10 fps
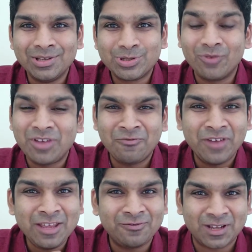So we have
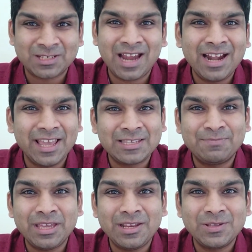very first-hand
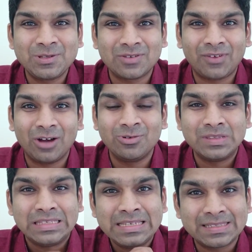experience of how
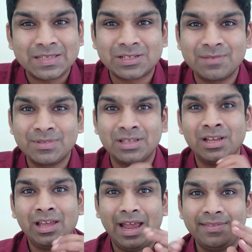these systems
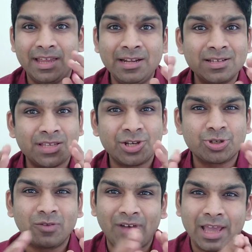at the
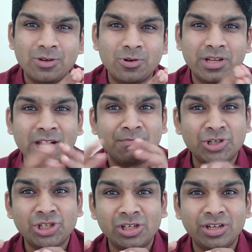intersection of IoT and
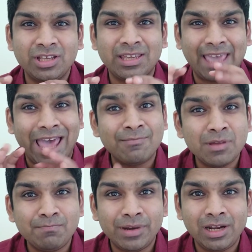machine learning can
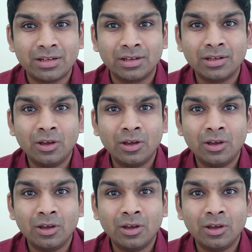be built